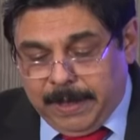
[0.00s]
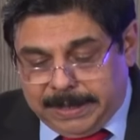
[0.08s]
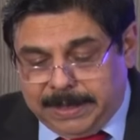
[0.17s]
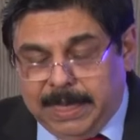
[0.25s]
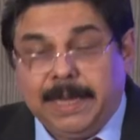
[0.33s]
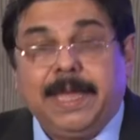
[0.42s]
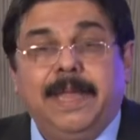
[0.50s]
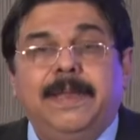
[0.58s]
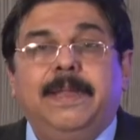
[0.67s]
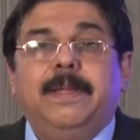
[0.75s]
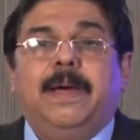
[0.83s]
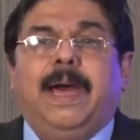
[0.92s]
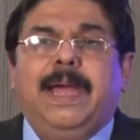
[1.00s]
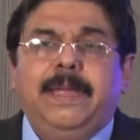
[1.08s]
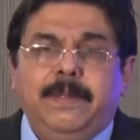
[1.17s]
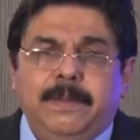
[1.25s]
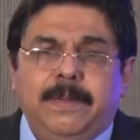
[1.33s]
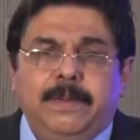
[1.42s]
which again,
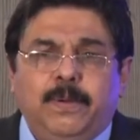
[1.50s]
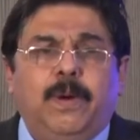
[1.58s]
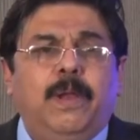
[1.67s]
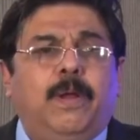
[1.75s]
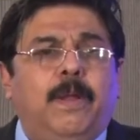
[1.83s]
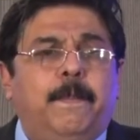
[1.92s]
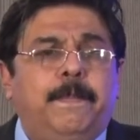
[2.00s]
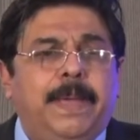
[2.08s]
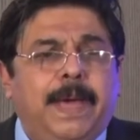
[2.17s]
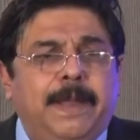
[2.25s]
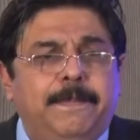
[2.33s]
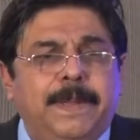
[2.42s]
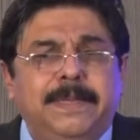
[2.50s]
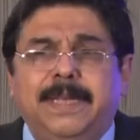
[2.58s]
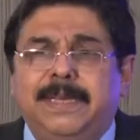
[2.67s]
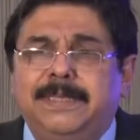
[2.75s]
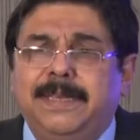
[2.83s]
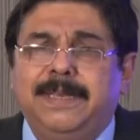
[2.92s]
I do a lot of PRP
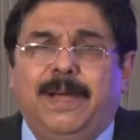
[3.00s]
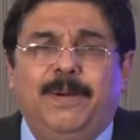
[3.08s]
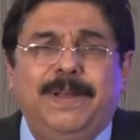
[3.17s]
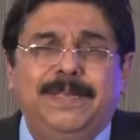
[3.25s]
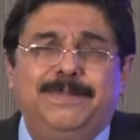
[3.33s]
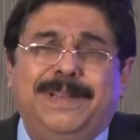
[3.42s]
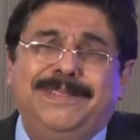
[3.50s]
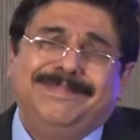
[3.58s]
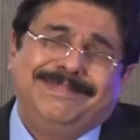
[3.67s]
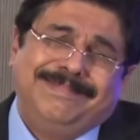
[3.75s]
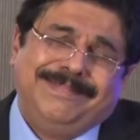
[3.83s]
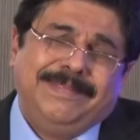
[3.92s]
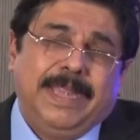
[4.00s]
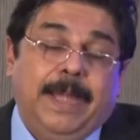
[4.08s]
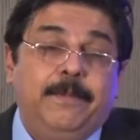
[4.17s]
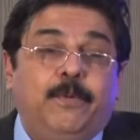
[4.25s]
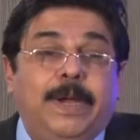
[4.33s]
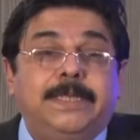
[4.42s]
injection nowadays, but
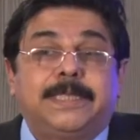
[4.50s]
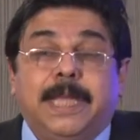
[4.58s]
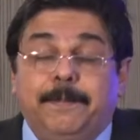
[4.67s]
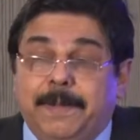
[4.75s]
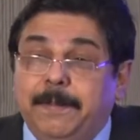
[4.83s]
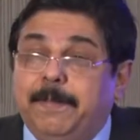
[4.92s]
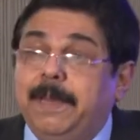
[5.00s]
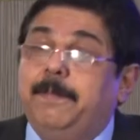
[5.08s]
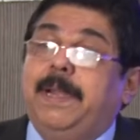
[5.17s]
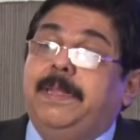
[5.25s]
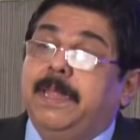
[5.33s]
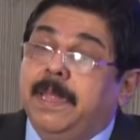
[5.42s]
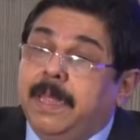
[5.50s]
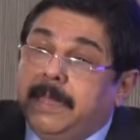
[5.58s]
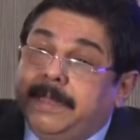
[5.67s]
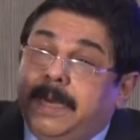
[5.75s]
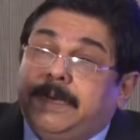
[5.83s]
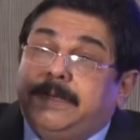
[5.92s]
I'm quite skeptical. But
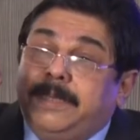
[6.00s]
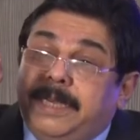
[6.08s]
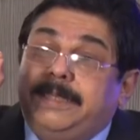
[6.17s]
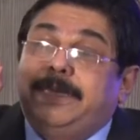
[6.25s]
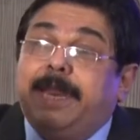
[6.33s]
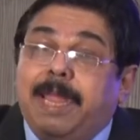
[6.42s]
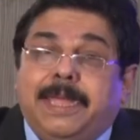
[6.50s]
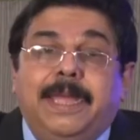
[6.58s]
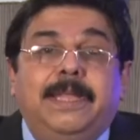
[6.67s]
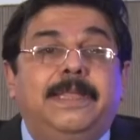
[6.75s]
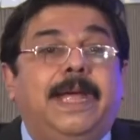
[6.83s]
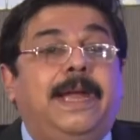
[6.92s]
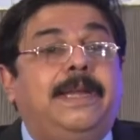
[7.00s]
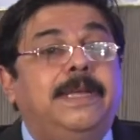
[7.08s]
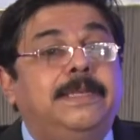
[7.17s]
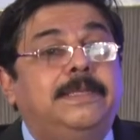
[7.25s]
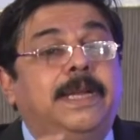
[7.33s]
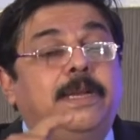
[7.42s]
the trick in that
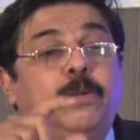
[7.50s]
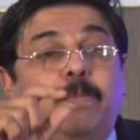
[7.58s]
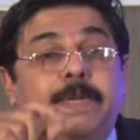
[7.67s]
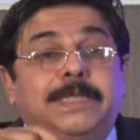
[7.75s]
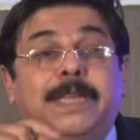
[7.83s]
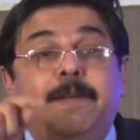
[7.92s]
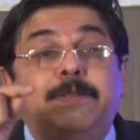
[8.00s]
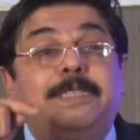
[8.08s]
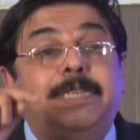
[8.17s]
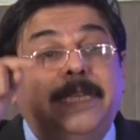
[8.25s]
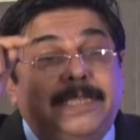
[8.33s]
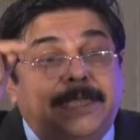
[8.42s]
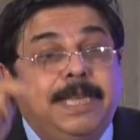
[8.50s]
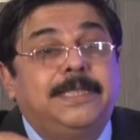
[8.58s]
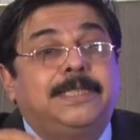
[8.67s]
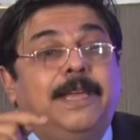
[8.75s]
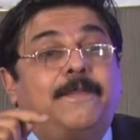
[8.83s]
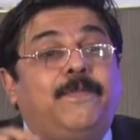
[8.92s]
is that you must give
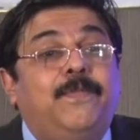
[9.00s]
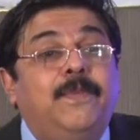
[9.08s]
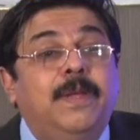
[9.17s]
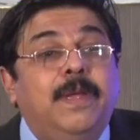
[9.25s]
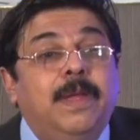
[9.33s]
GCSF